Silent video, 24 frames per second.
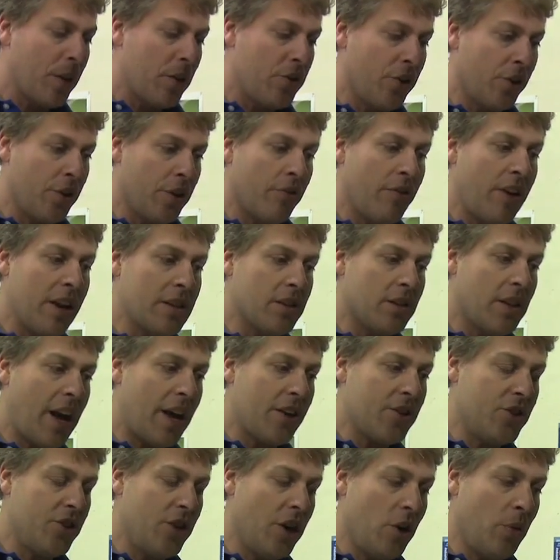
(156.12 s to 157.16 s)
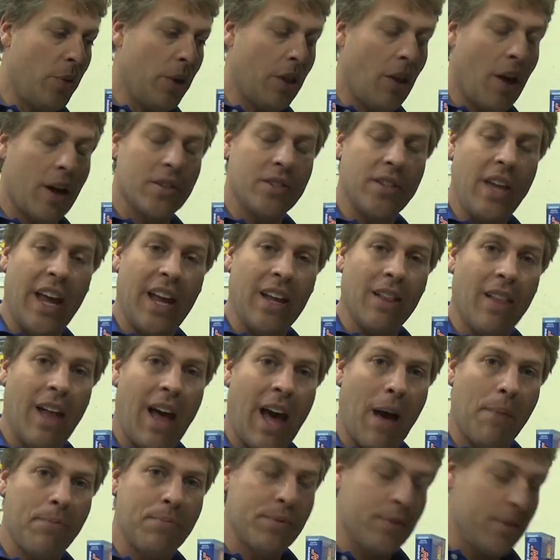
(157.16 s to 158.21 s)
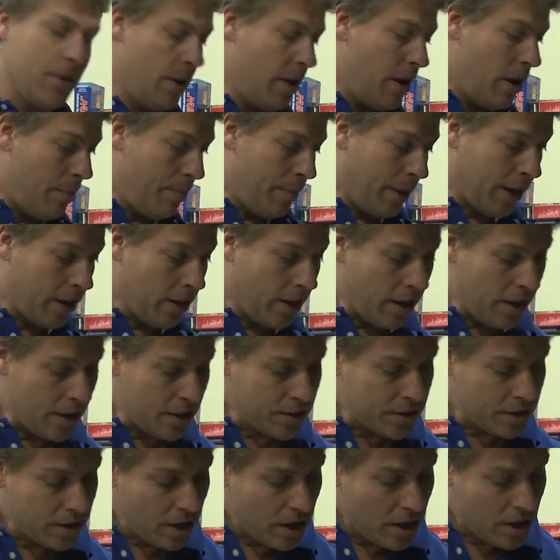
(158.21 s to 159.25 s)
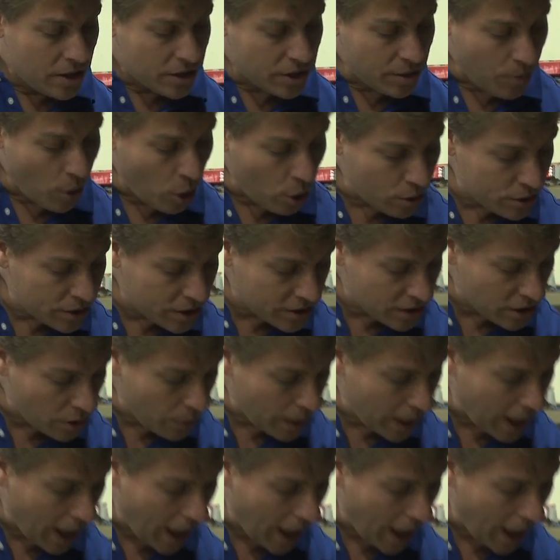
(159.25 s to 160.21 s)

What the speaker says: During the race last year, we lost 8 laps because some hoses that we